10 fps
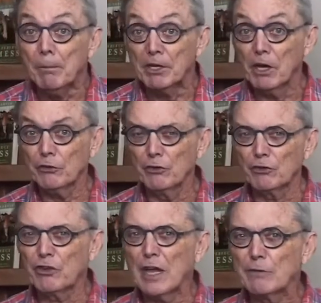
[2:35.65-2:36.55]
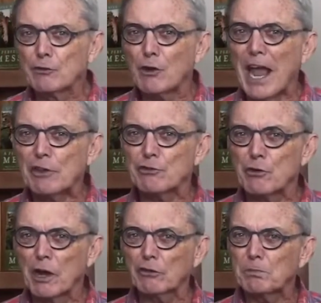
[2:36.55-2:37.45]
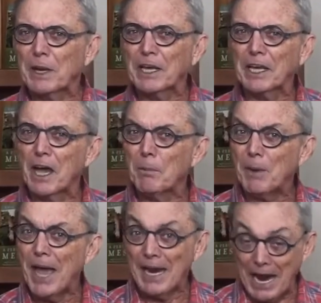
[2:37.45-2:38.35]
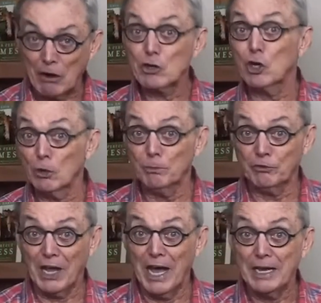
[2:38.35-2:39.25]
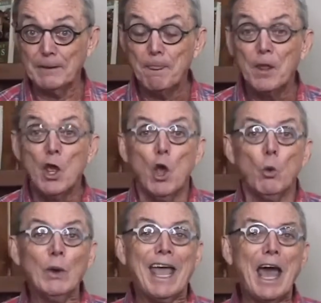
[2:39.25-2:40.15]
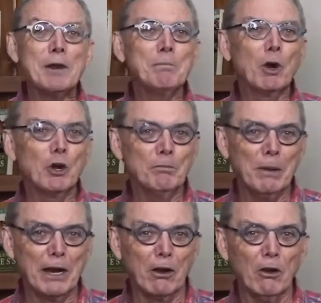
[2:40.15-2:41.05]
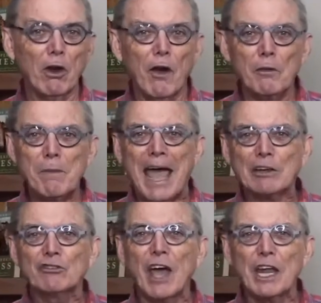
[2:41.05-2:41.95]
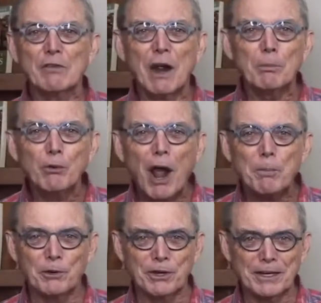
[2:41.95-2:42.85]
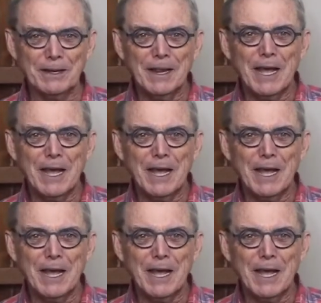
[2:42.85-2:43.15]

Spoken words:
Because instead of trash trucks picking up at our curbside, we had a burn barrel on the backside of our property.